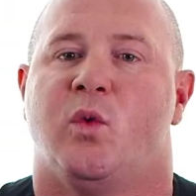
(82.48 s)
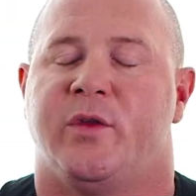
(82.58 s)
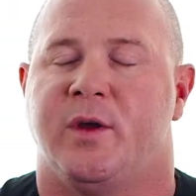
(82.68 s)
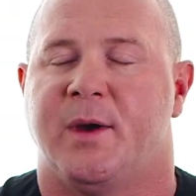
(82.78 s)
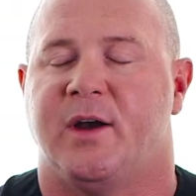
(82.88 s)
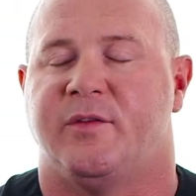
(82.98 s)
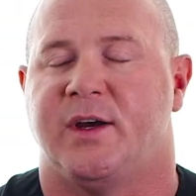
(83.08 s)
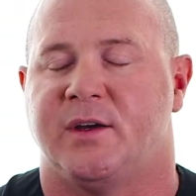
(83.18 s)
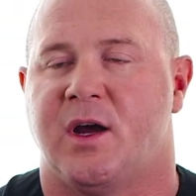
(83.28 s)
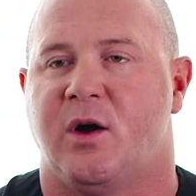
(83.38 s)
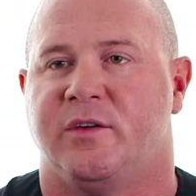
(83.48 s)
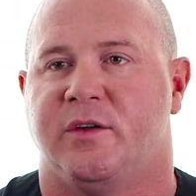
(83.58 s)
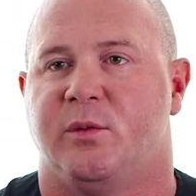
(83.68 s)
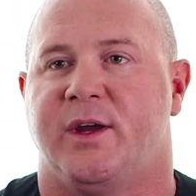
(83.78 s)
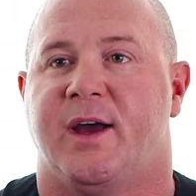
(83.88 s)
With the amount of technology
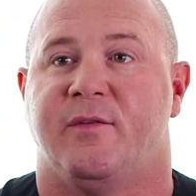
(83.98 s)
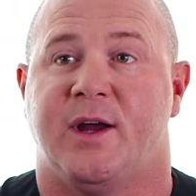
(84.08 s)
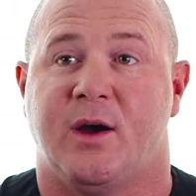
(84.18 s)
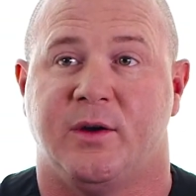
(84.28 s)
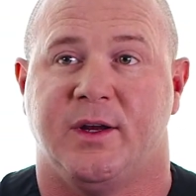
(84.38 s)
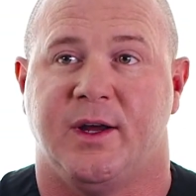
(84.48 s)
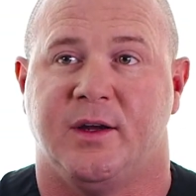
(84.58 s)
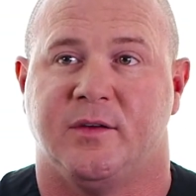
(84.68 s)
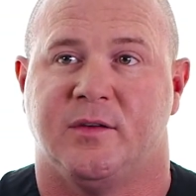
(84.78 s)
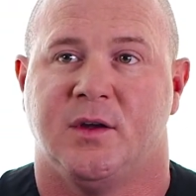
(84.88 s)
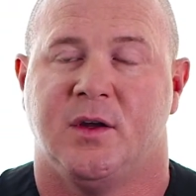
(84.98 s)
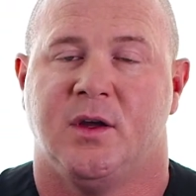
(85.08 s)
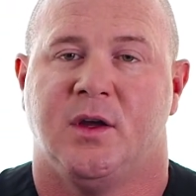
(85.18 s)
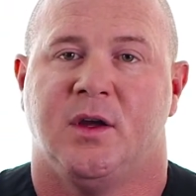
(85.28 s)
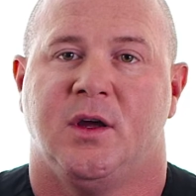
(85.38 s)
that we have nowadays,
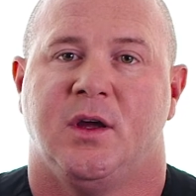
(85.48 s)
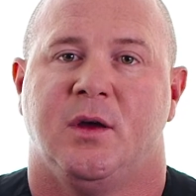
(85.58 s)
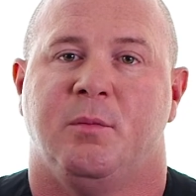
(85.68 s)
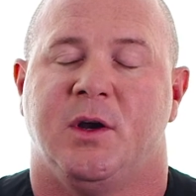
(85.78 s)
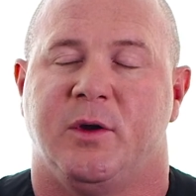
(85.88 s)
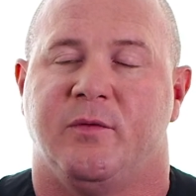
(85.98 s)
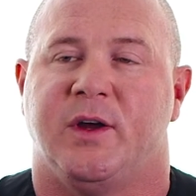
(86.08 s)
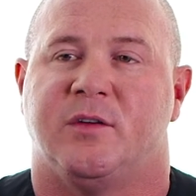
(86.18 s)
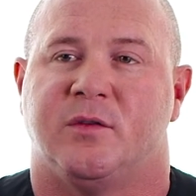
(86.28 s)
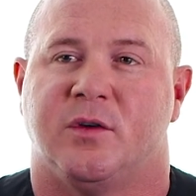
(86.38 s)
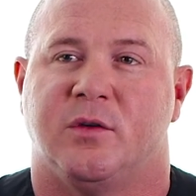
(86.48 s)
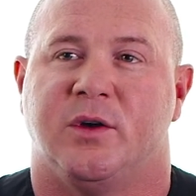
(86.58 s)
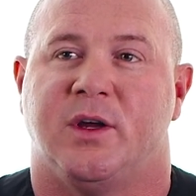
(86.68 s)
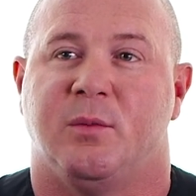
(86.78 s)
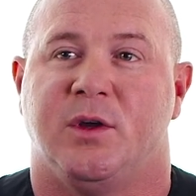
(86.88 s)
minimally invasive
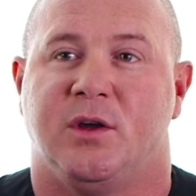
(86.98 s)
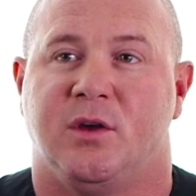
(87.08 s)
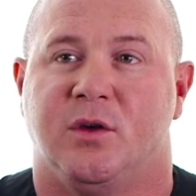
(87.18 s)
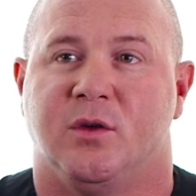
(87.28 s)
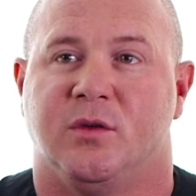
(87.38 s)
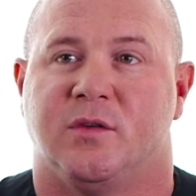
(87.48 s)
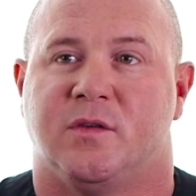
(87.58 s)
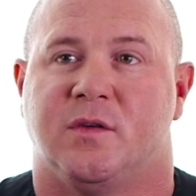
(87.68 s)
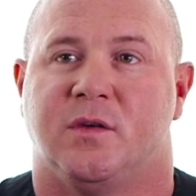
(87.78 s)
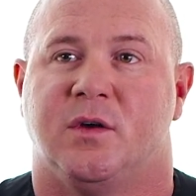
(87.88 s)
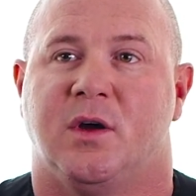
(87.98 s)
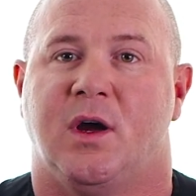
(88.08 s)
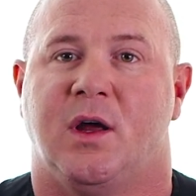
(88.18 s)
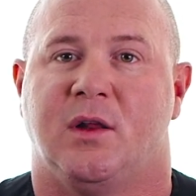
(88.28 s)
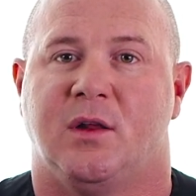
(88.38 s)
surgery can be used
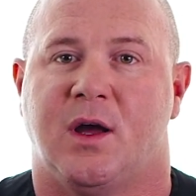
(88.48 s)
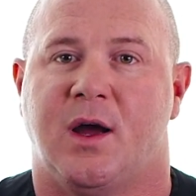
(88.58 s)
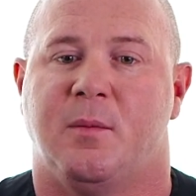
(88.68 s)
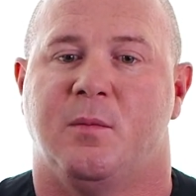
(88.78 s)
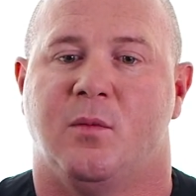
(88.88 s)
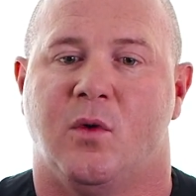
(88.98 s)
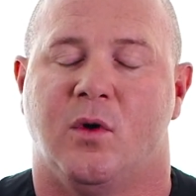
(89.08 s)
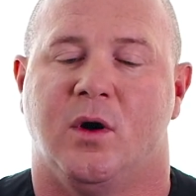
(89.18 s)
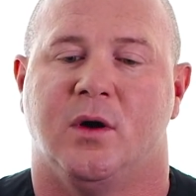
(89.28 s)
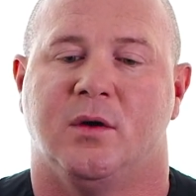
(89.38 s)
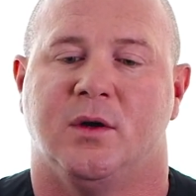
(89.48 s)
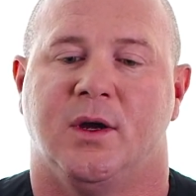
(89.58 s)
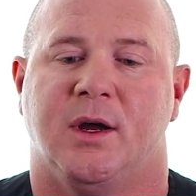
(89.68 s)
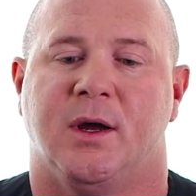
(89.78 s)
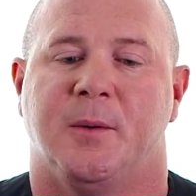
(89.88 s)
a lot more
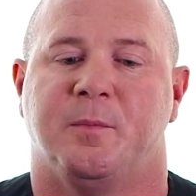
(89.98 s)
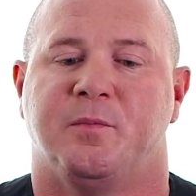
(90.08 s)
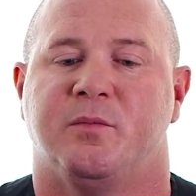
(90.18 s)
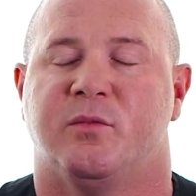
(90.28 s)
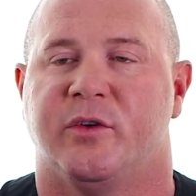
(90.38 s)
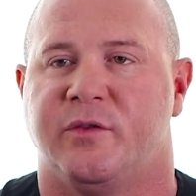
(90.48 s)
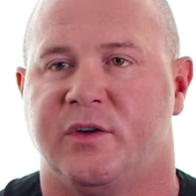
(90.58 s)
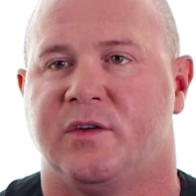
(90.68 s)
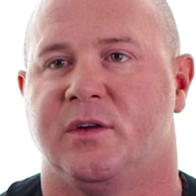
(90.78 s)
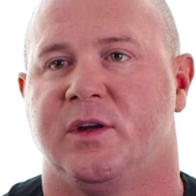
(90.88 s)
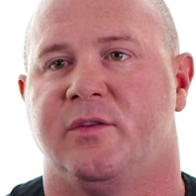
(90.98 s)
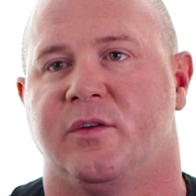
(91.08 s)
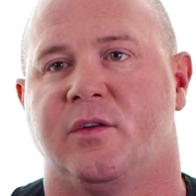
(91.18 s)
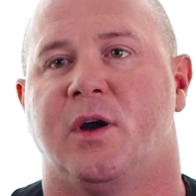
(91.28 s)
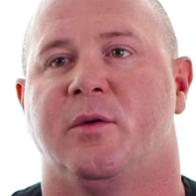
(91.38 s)
proficiently
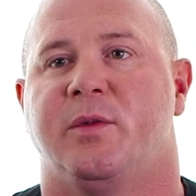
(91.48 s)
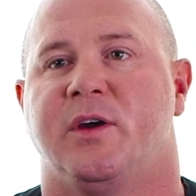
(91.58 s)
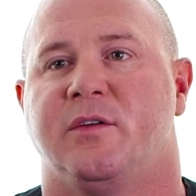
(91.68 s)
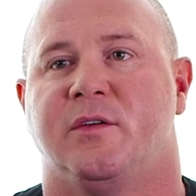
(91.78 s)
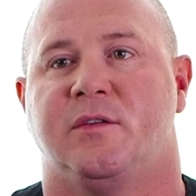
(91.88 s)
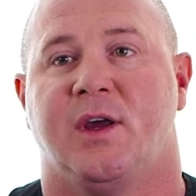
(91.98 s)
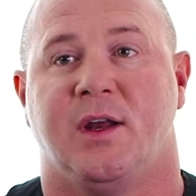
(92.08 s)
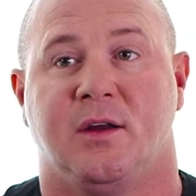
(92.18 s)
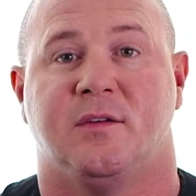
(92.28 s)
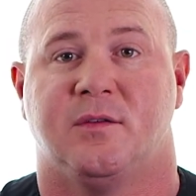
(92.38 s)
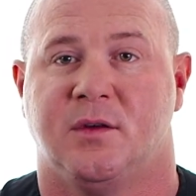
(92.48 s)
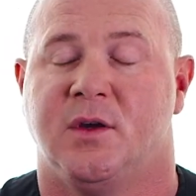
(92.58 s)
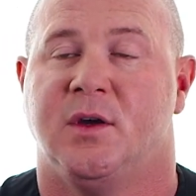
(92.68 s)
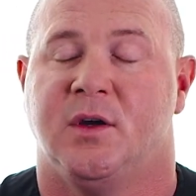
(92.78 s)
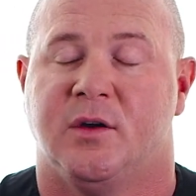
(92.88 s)
for trauma patients, and
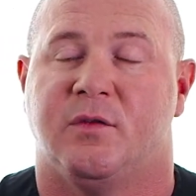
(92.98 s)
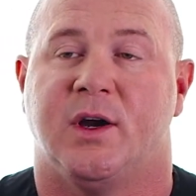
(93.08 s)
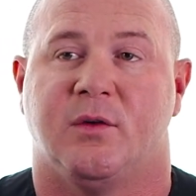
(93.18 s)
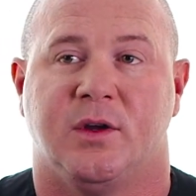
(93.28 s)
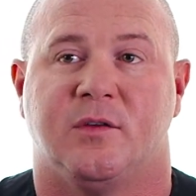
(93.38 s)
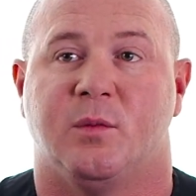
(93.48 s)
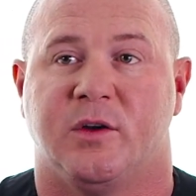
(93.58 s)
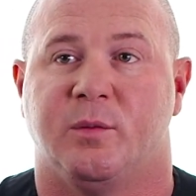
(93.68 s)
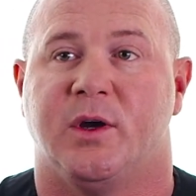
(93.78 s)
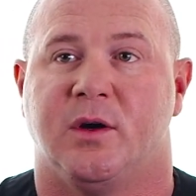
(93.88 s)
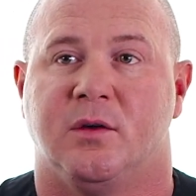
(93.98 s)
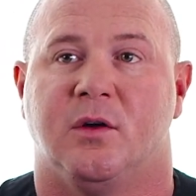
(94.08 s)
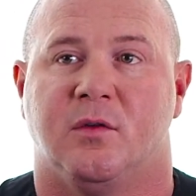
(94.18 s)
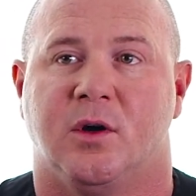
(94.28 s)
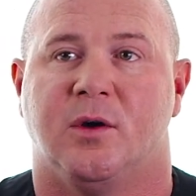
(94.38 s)
frankly, it's much better
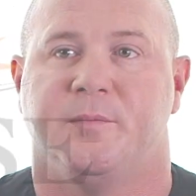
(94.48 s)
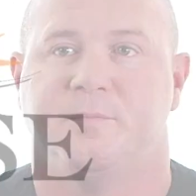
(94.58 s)
overall.